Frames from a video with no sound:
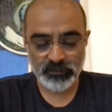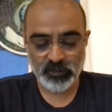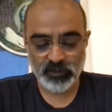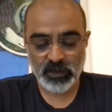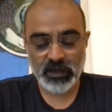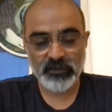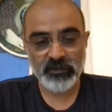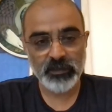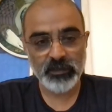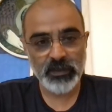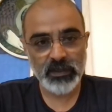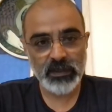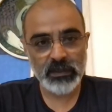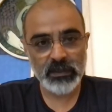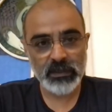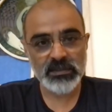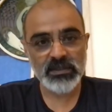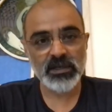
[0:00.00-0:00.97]
for having
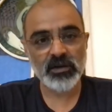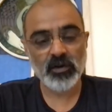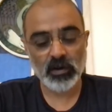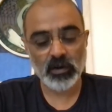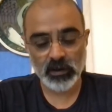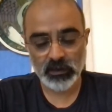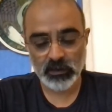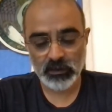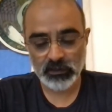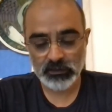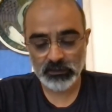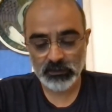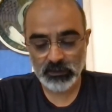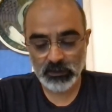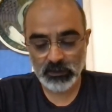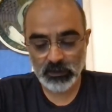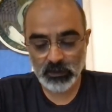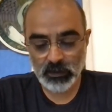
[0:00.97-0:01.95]
me. It's an honor.
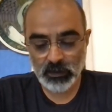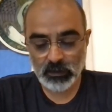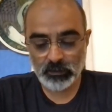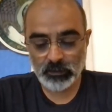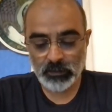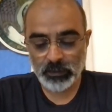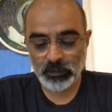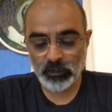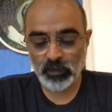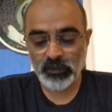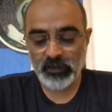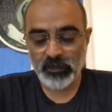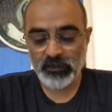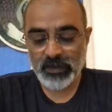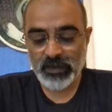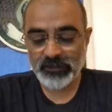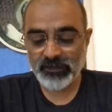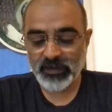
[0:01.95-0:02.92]
But more than
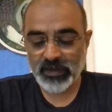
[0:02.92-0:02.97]
that,